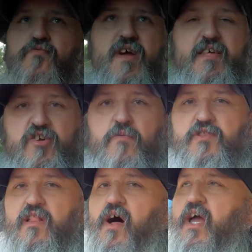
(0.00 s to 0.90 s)
really
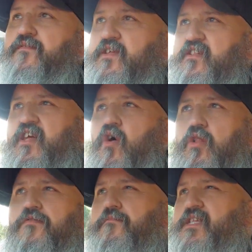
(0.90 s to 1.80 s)
comes alive, and you see
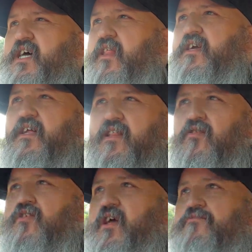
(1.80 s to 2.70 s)
all of the metallic, and it
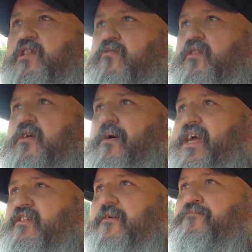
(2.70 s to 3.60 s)
looks absolutely
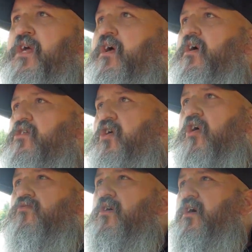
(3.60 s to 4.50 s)
amazing.
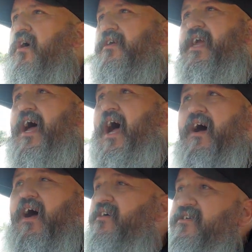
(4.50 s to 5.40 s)
So yeah,
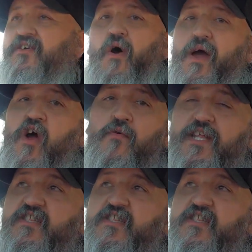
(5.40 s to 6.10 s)
I already